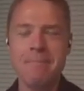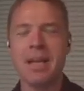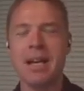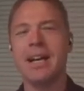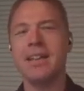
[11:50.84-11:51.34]

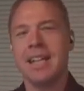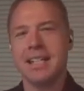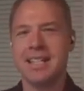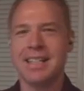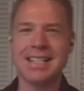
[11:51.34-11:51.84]
Uh,
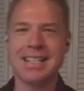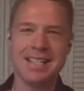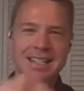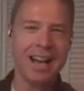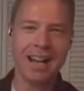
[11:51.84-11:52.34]
that's
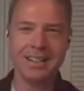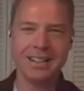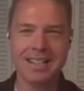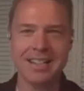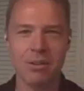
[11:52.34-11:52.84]
that's not
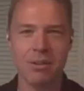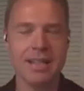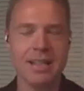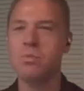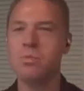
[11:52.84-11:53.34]
that's not right.
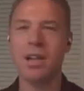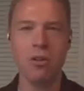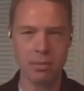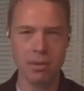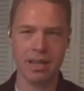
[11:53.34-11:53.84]
This is where go
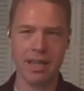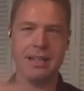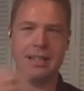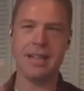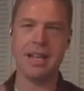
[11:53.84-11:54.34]
to market
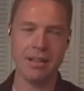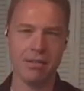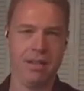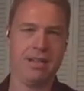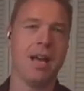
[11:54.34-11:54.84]
and, and other
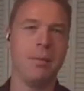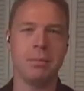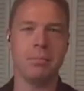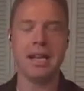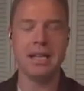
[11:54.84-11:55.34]
things come into
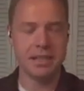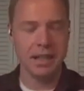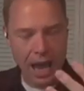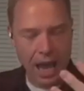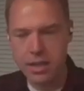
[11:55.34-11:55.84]
place. Like
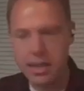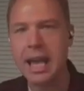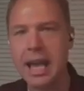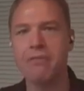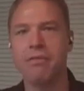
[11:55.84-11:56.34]
how you can
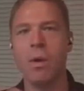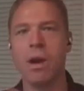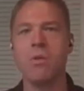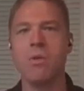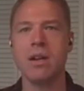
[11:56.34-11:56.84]
get from where
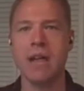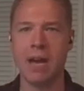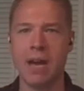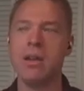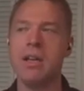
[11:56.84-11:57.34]
you are
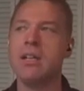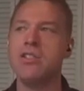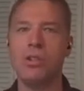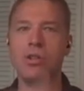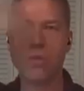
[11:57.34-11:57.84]
now
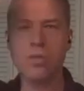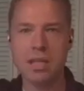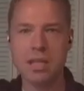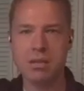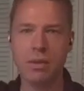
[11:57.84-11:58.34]
to
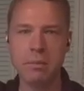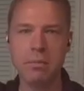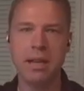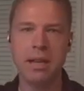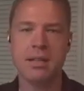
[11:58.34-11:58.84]
this really
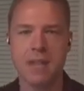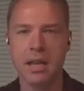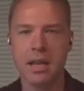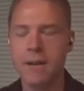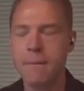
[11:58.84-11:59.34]
big
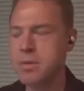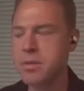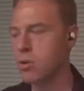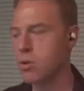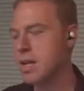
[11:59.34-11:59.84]
state.
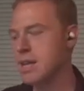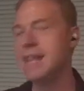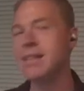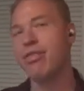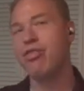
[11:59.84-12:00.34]
So
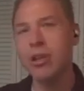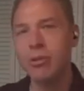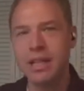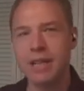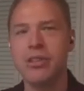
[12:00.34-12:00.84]
that's a
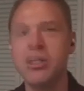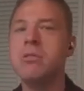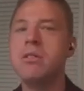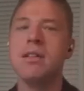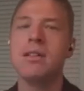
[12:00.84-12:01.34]
theory of
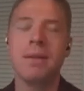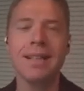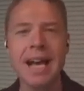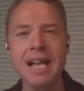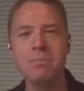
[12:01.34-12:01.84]
hugeness. But the last